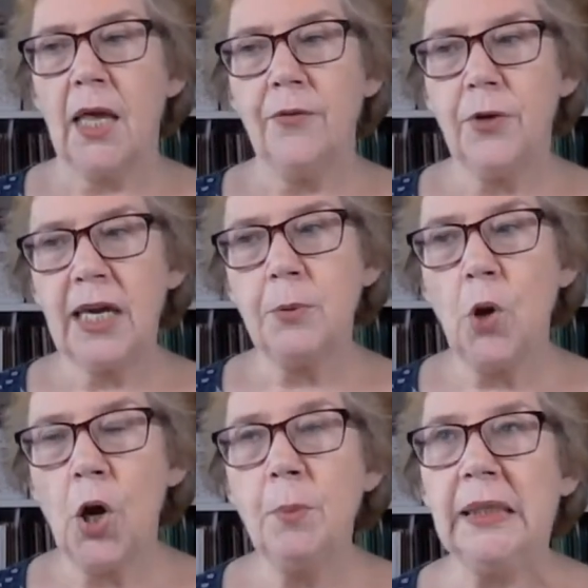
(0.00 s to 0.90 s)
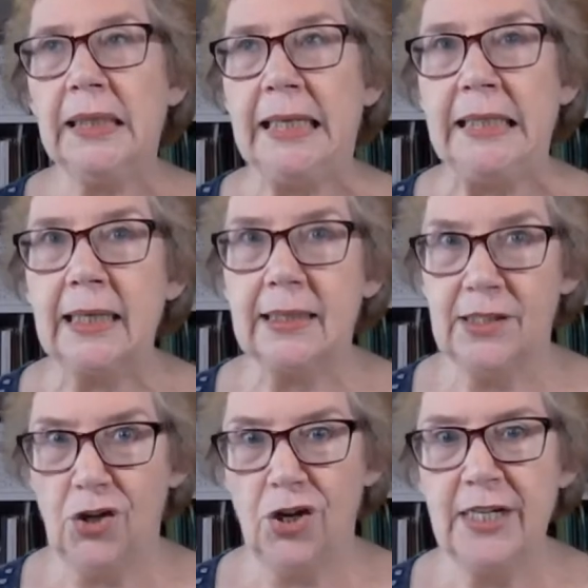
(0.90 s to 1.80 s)
If you keep your home clean and
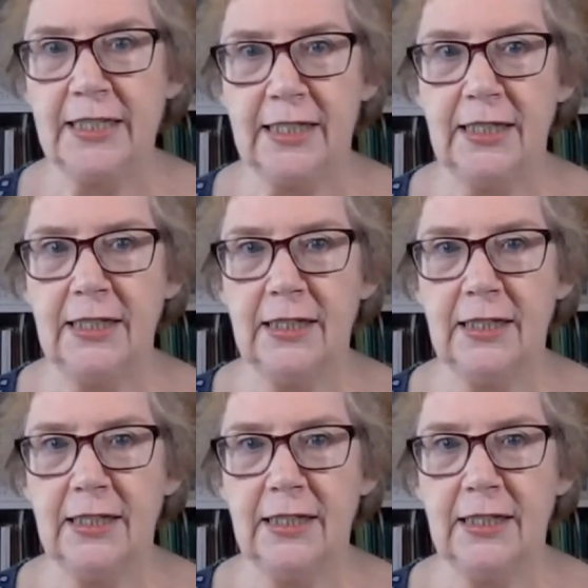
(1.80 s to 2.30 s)
tidy,